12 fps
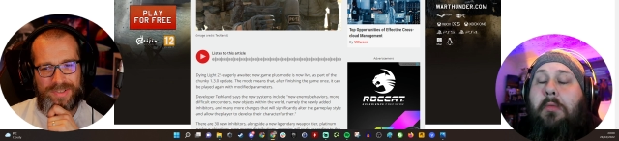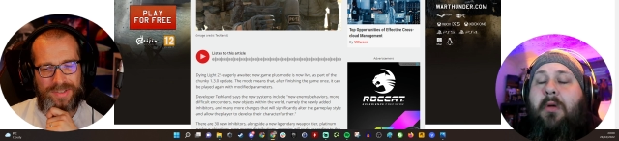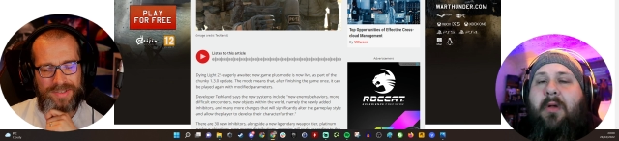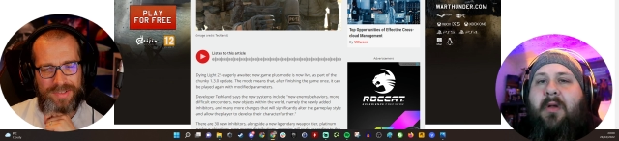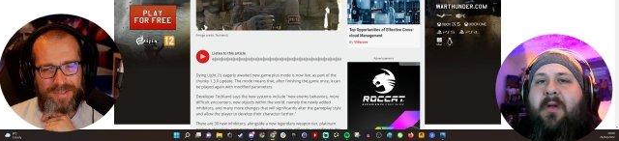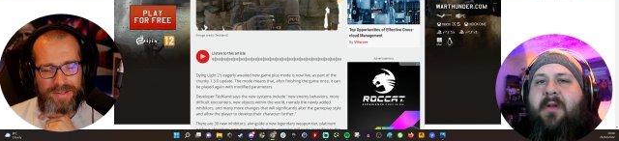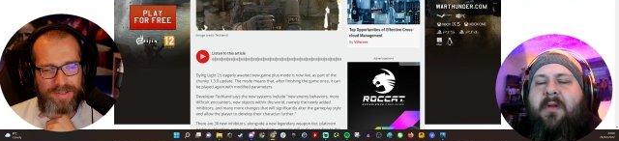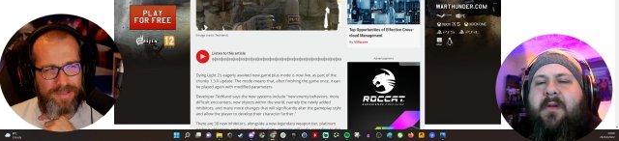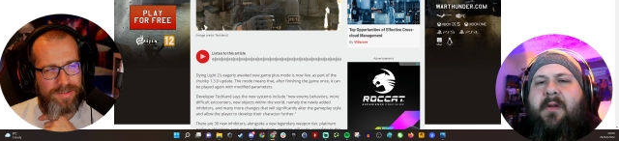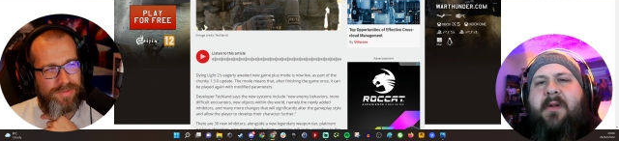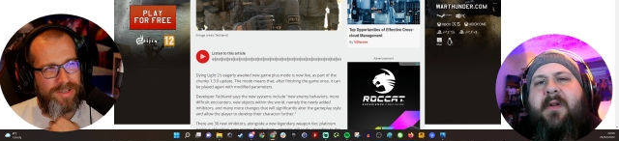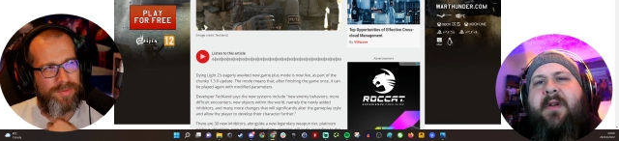Speaker 1: There's
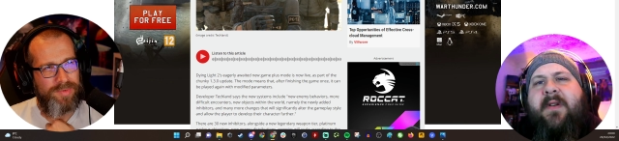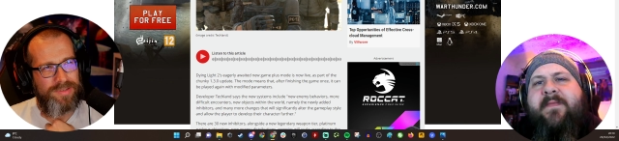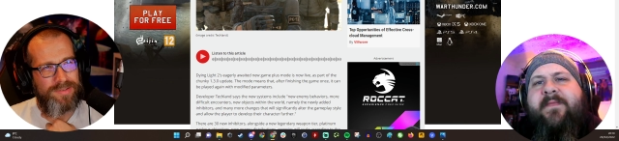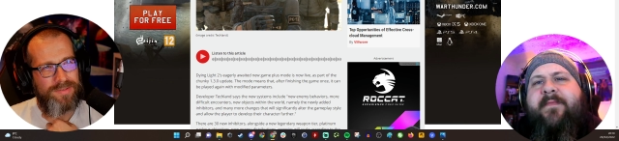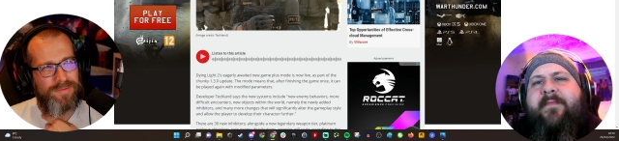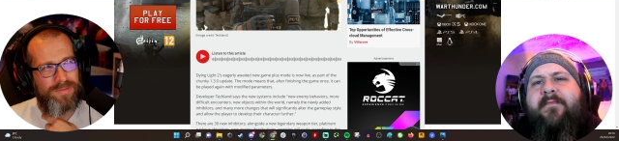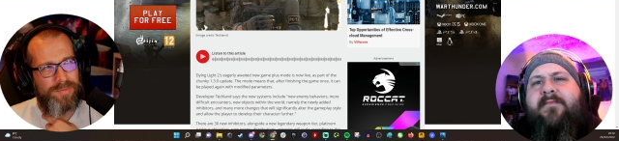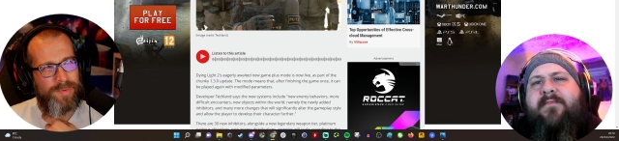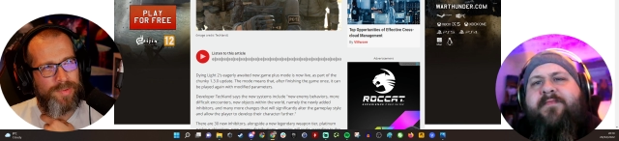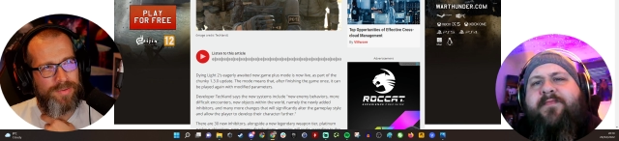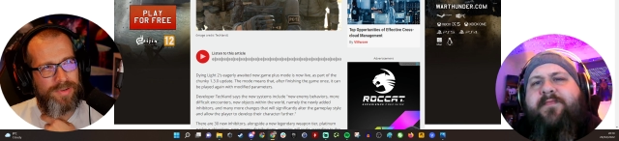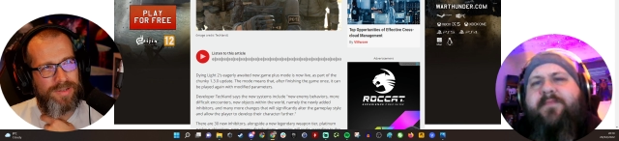30 new inhibitors. If I
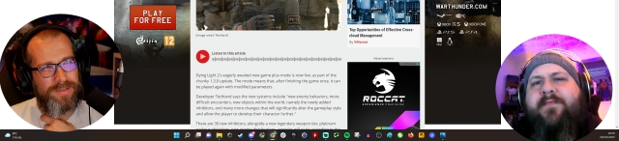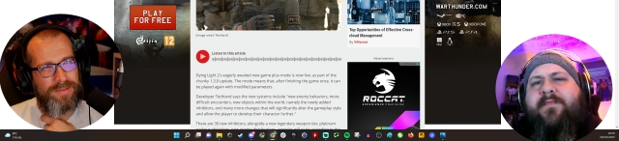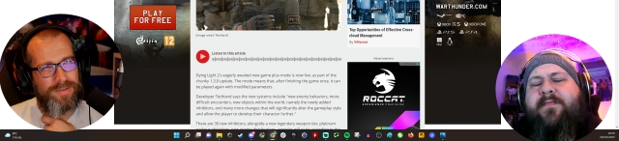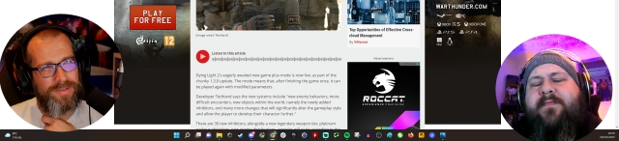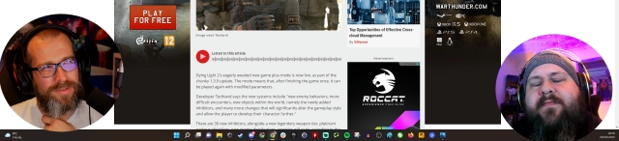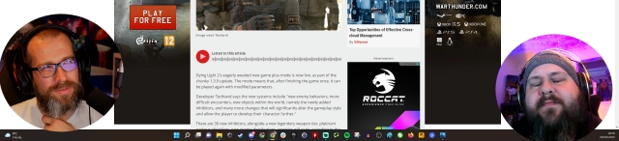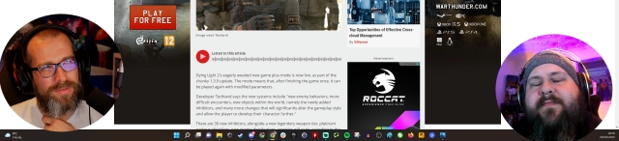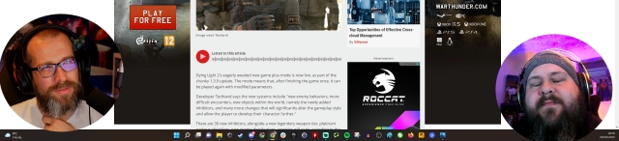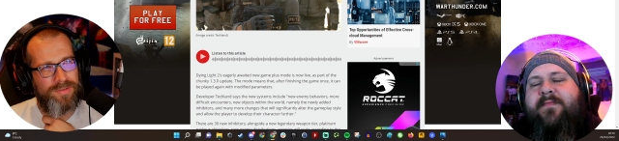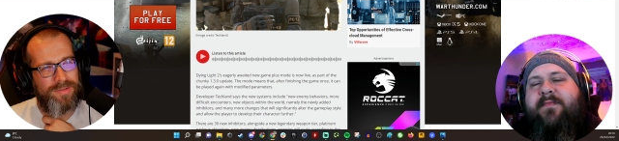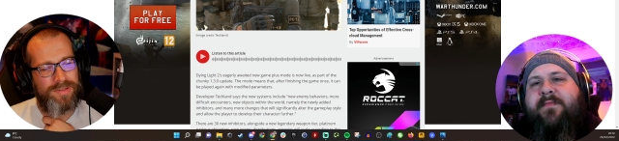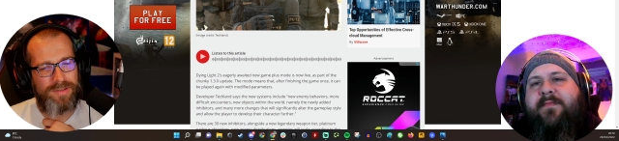remember correctly, there's like
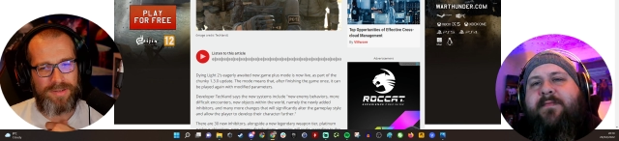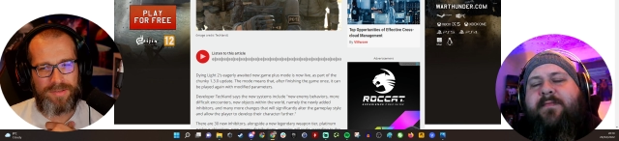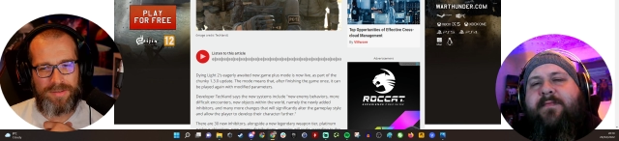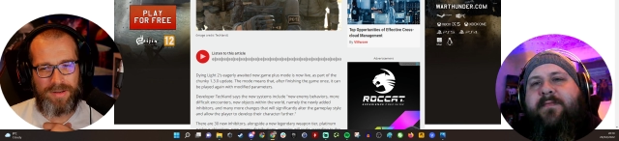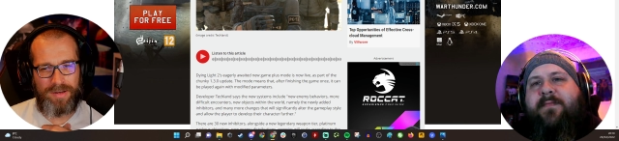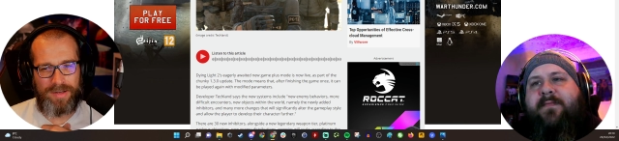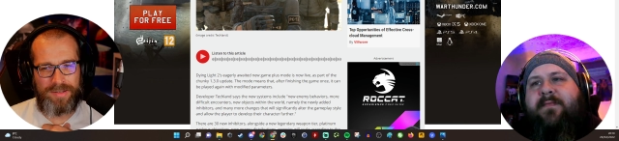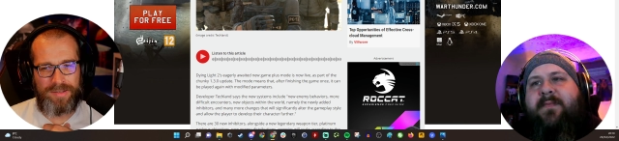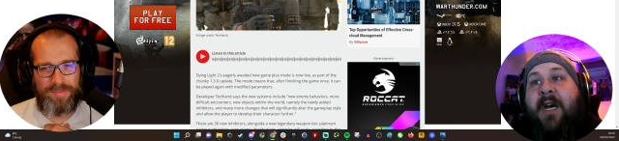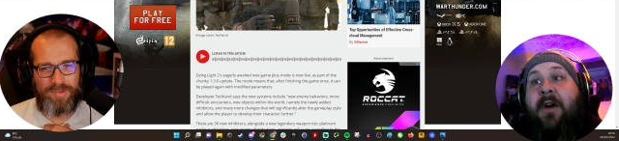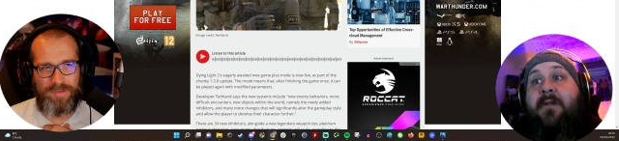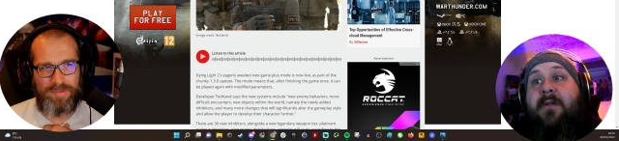200 and something because I collected
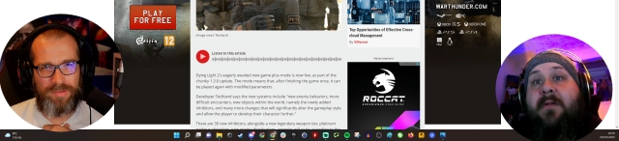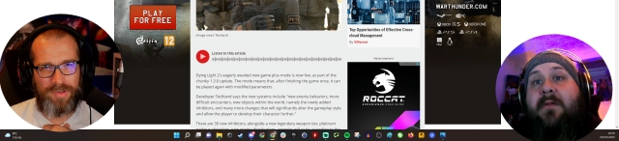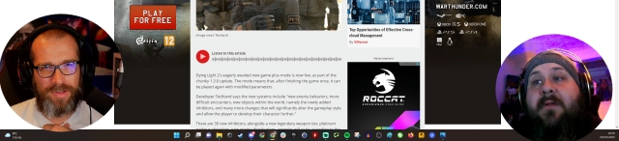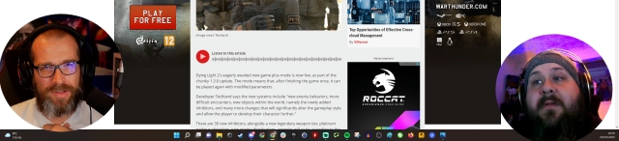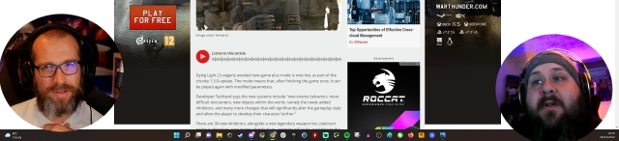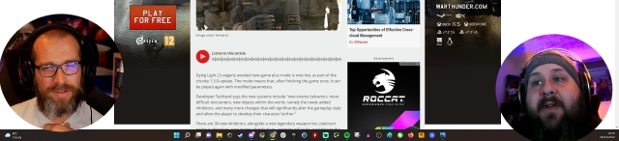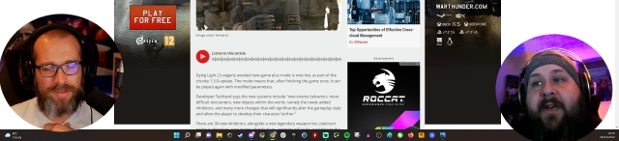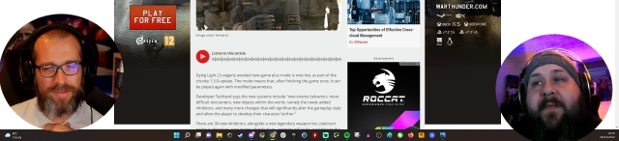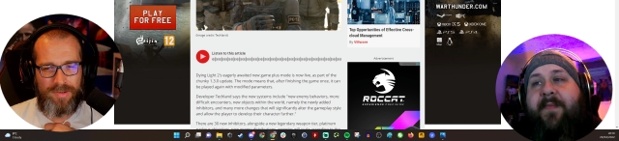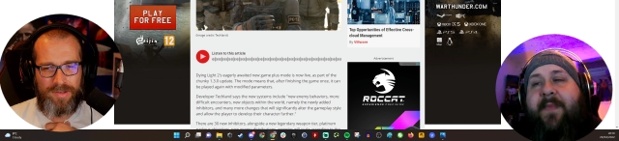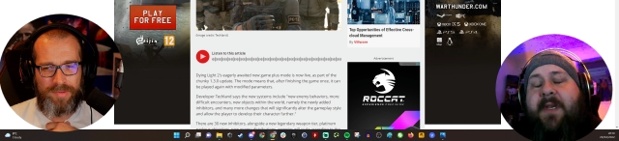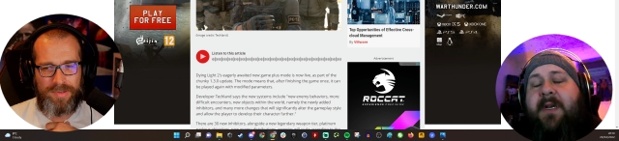them all. Oh, okay.
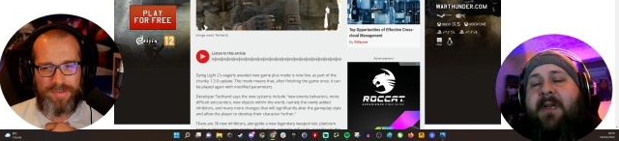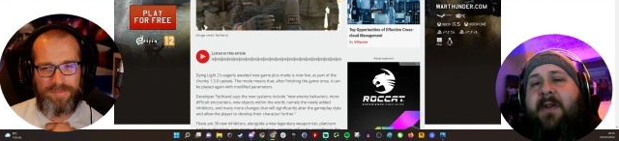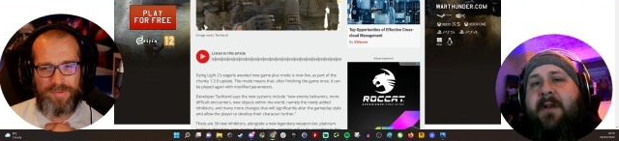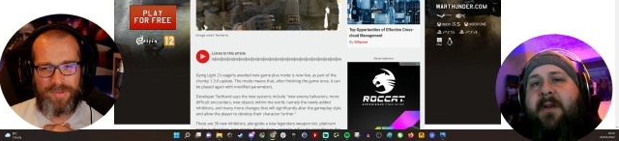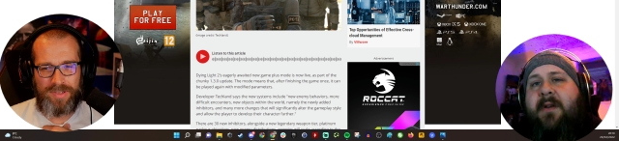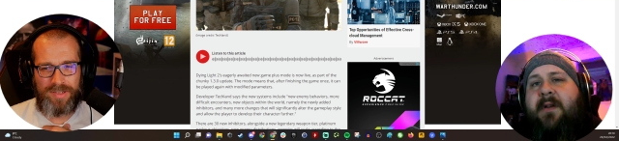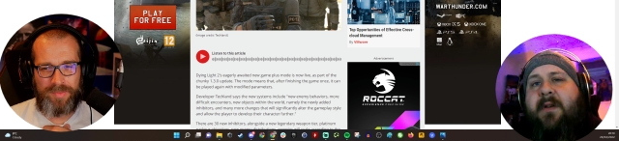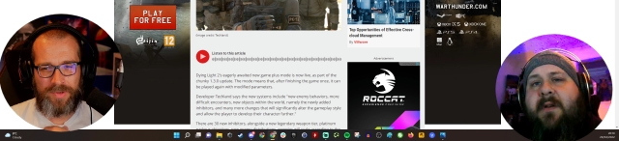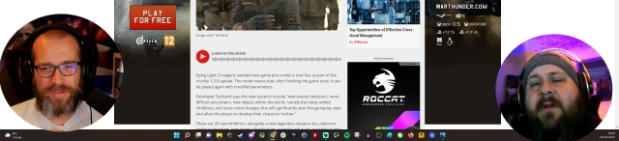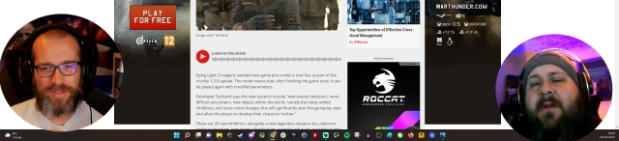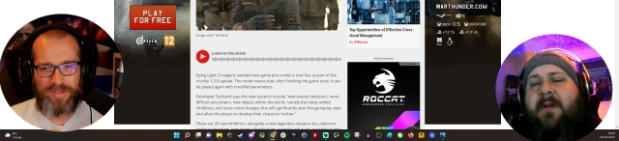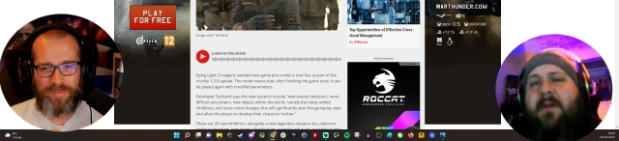So I hope that doesn't ruin any of my
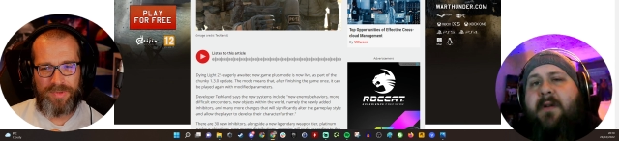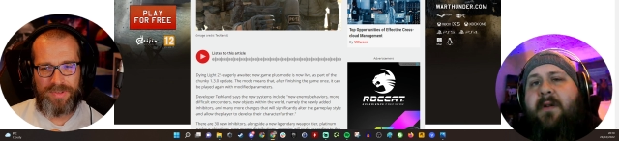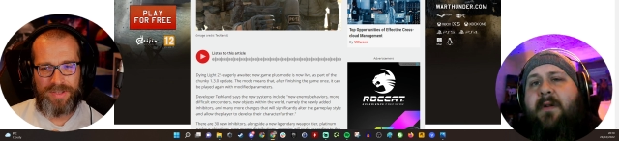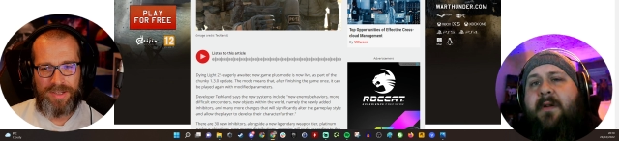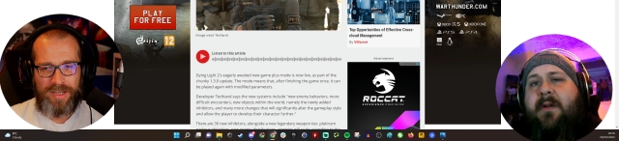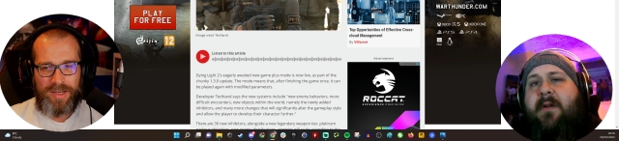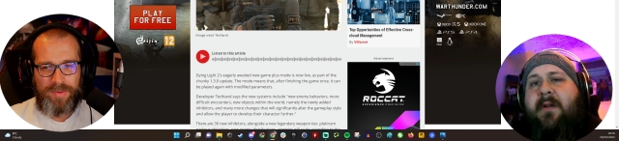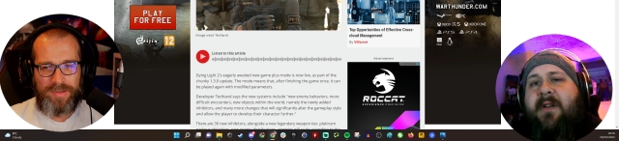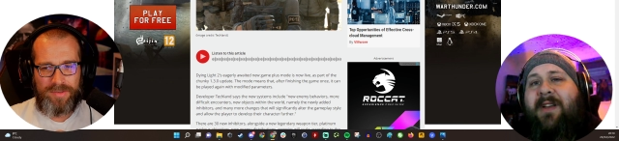achievements. There's